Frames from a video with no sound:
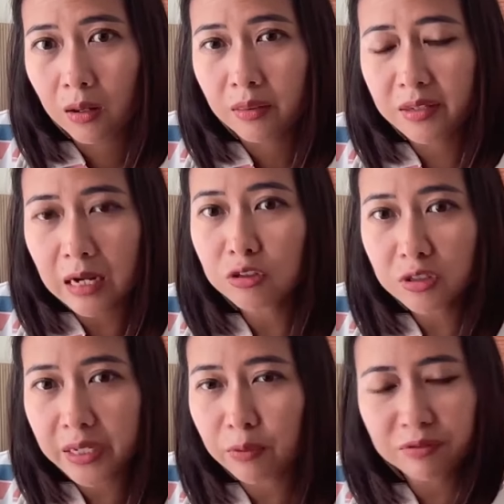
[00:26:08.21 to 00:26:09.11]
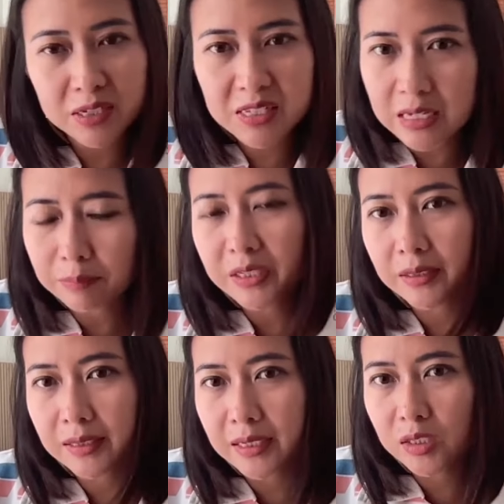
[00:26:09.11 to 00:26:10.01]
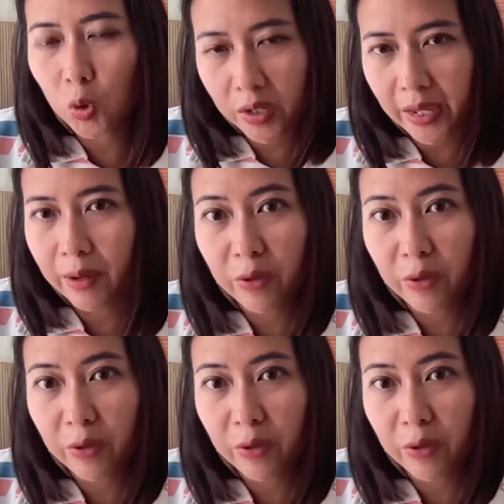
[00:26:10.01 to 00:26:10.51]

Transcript: The now today we've accepted that okay,